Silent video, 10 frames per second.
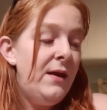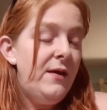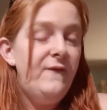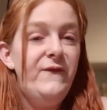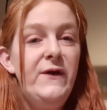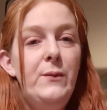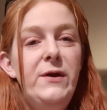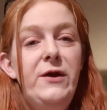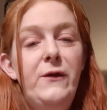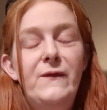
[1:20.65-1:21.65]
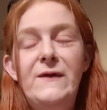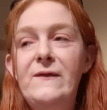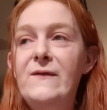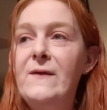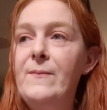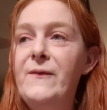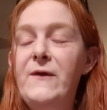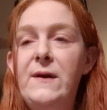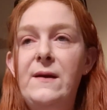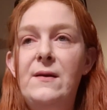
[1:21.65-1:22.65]
If you were using
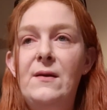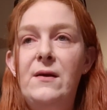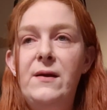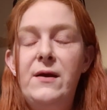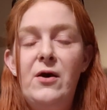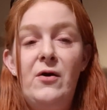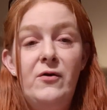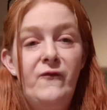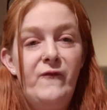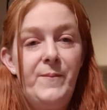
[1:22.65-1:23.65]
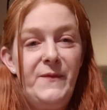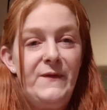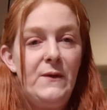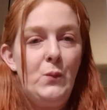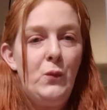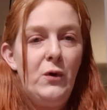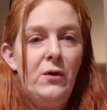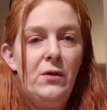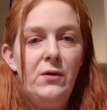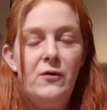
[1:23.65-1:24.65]
something like 100%
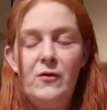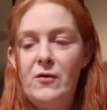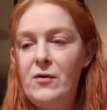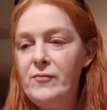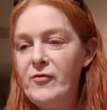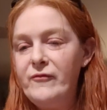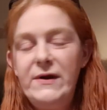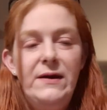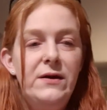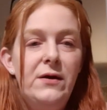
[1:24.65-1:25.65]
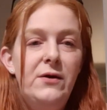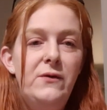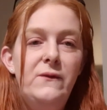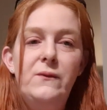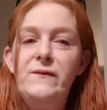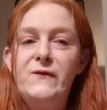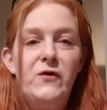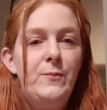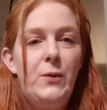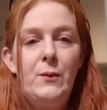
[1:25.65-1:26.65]
wool or merino
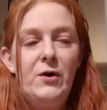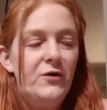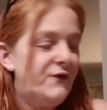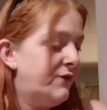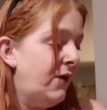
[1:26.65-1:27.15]
superwash,